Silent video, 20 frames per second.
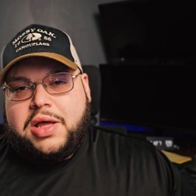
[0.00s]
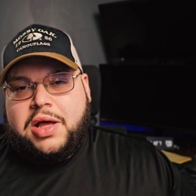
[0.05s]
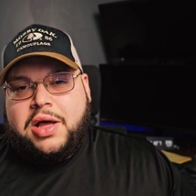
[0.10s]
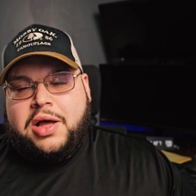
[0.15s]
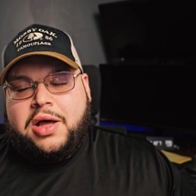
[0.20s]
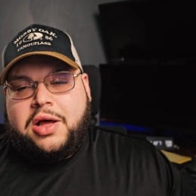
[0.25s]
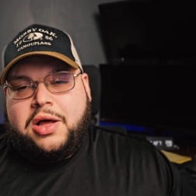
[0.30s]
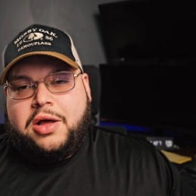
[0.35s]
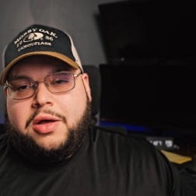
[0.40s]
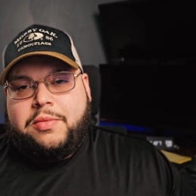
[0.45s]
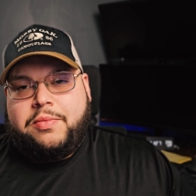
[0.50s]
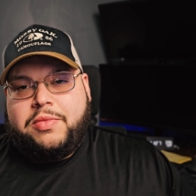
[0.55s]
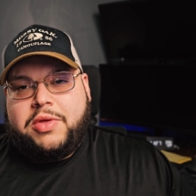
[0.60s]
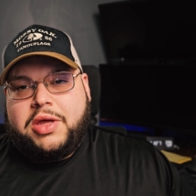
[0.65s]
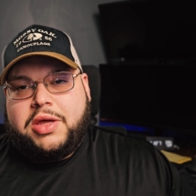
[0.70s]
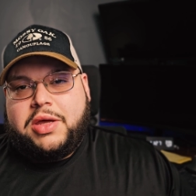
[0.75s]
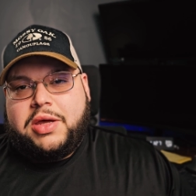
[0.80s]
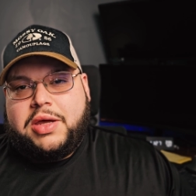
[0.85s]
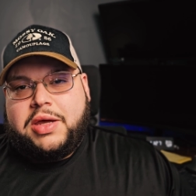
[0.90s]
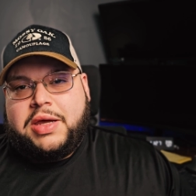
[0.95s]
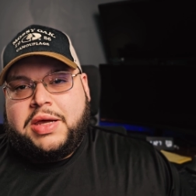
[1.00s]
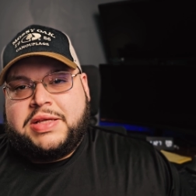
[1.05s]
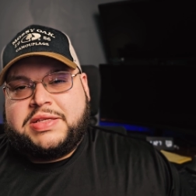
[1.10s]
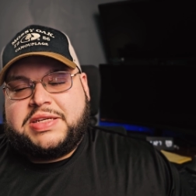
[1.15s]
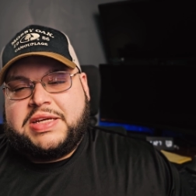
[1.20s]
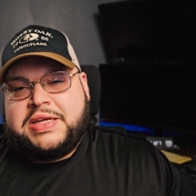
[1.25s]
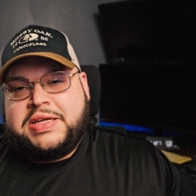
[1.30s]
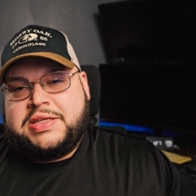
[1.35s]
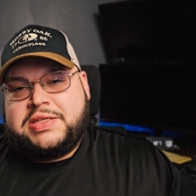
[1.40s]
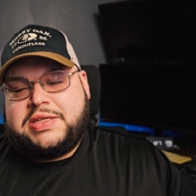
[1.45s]
um,
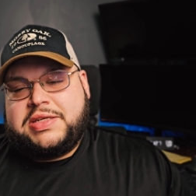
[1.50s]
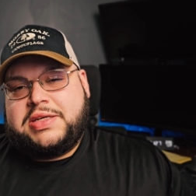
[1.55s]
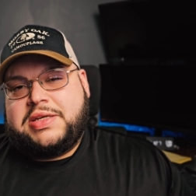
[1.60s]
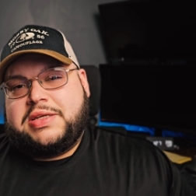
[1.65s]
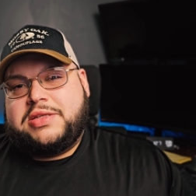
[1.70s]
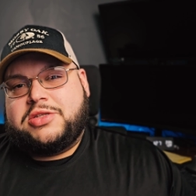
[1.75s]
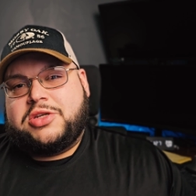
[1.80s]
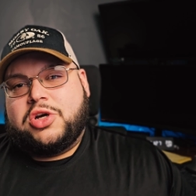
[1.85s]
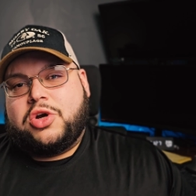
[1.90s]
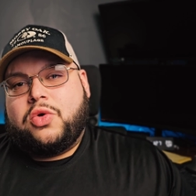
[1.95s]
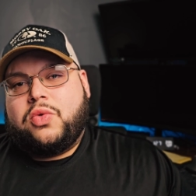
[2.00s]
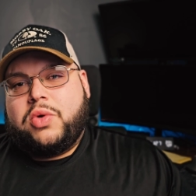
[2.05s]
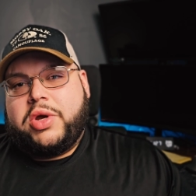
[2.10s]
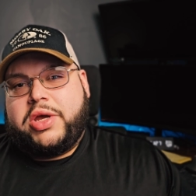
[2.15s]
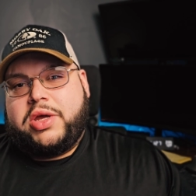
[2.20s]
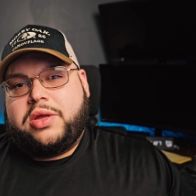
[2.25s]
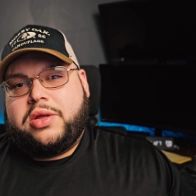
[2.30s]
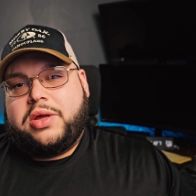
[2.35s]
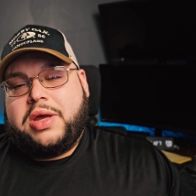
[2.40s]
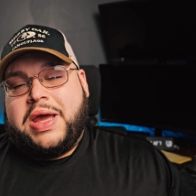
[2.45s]
it's easy to quit.